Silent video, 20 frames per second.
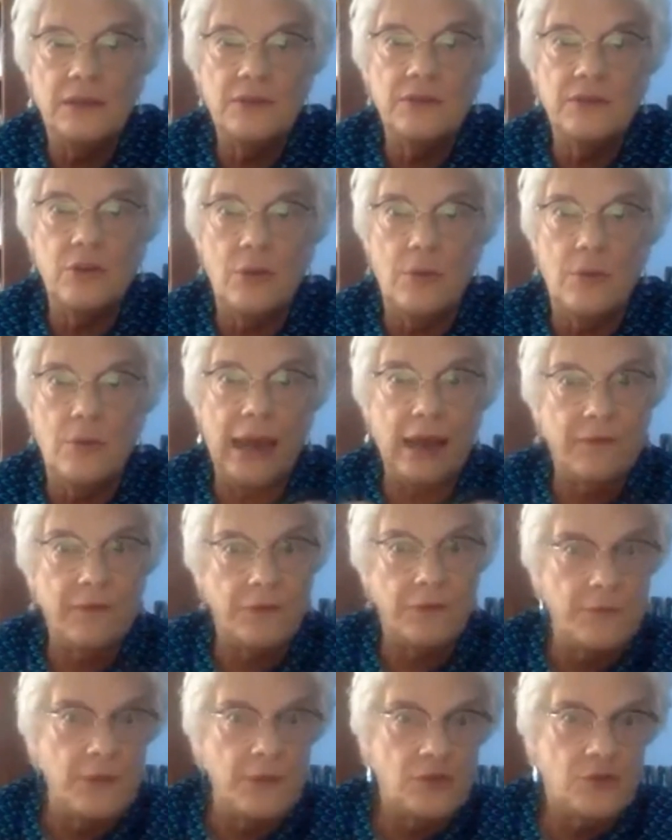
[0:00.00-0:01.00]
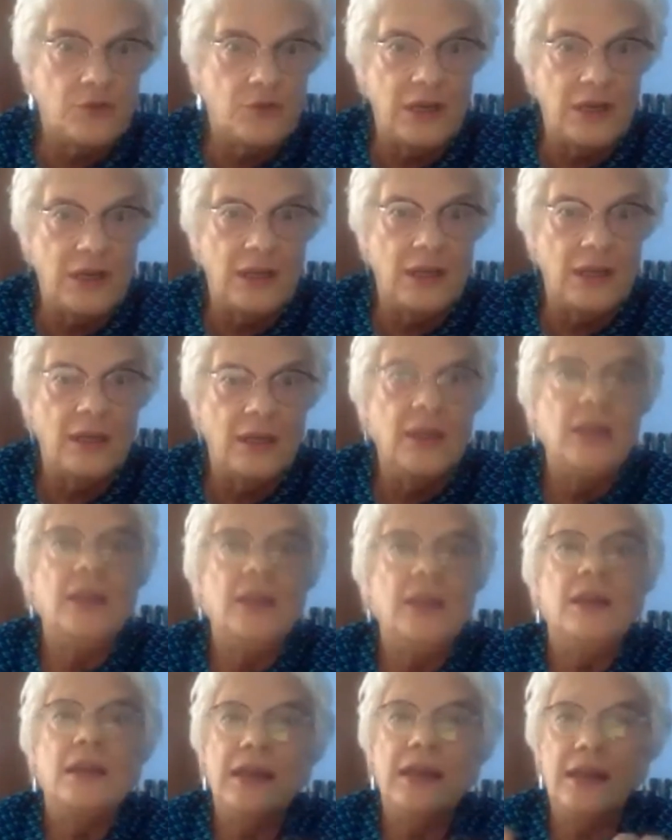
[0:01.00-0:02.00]
to go back from the training
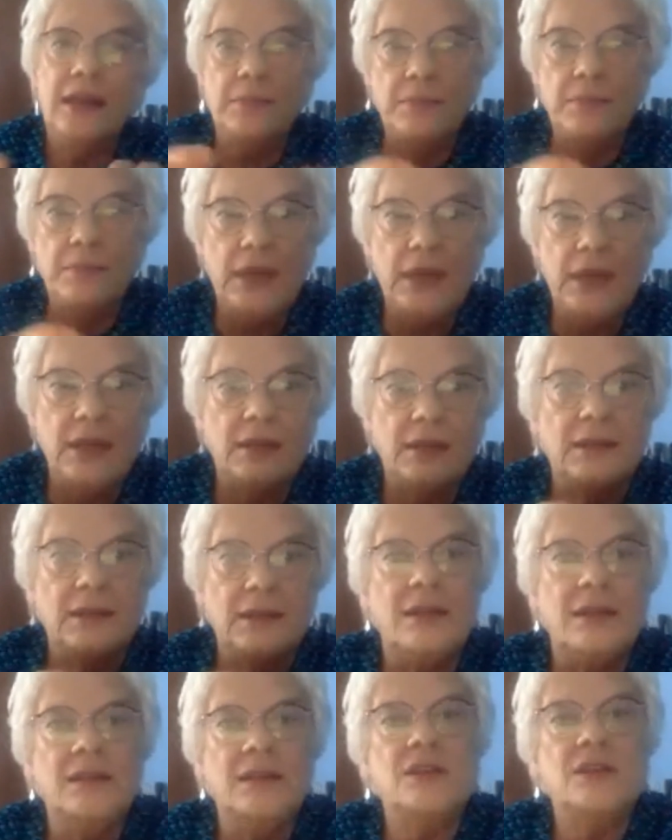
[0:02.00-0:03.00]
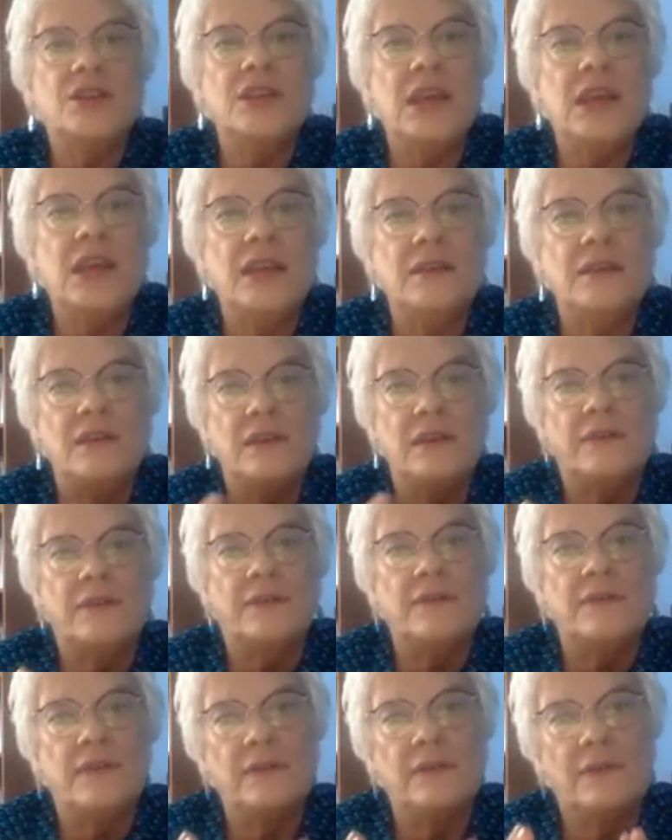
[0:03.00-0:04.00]
and immediately initiate
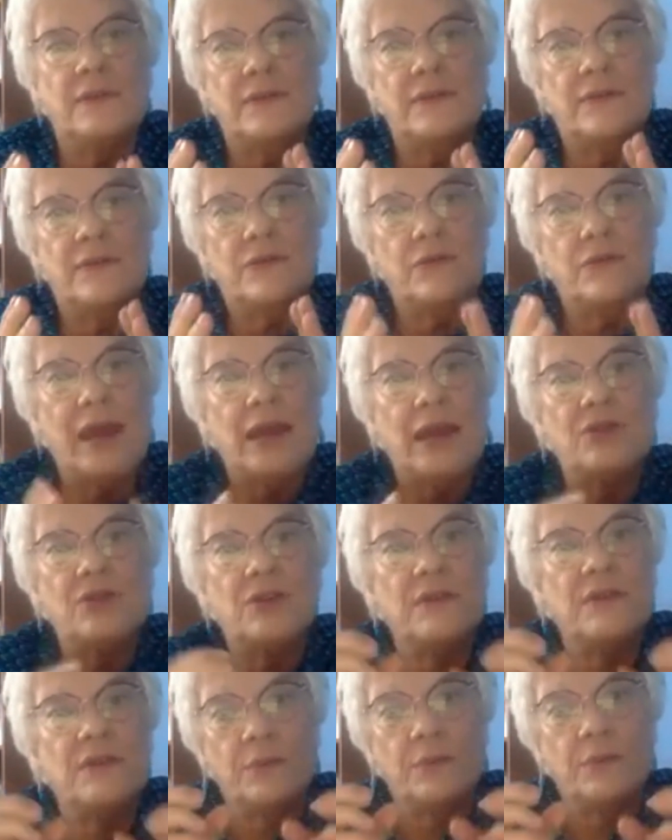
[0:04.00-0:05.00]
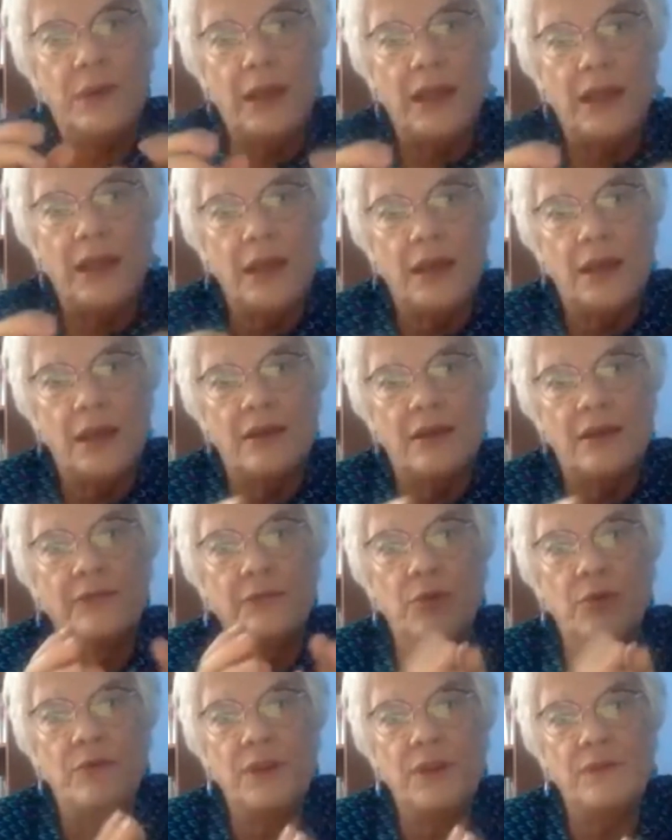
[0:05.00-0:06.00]
this strategy, this way of
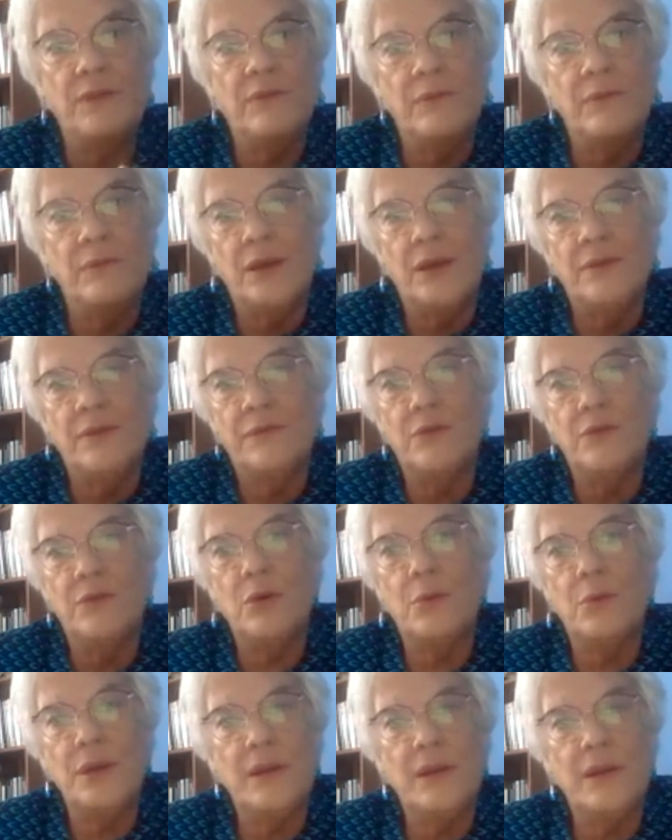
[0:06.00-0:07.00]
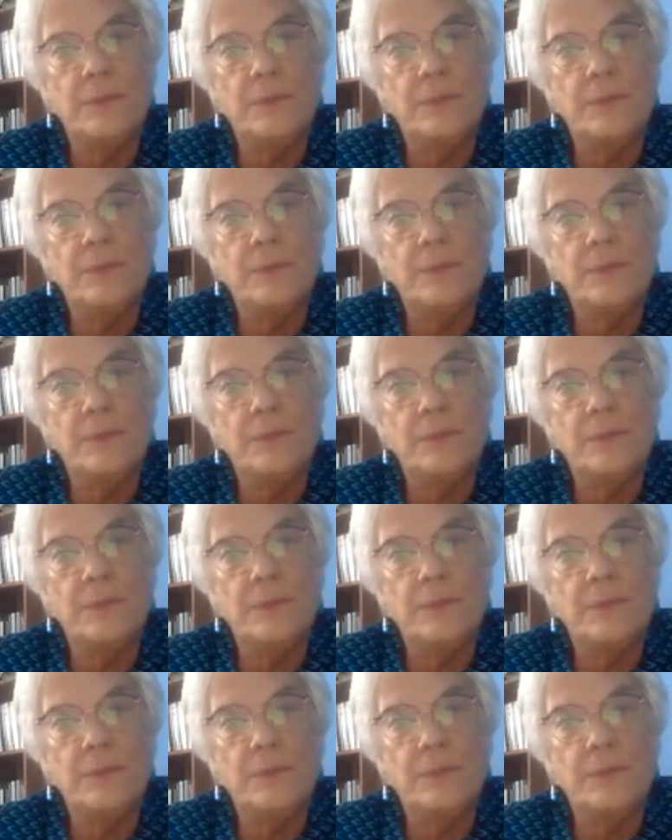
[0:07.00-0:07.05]
moving forward.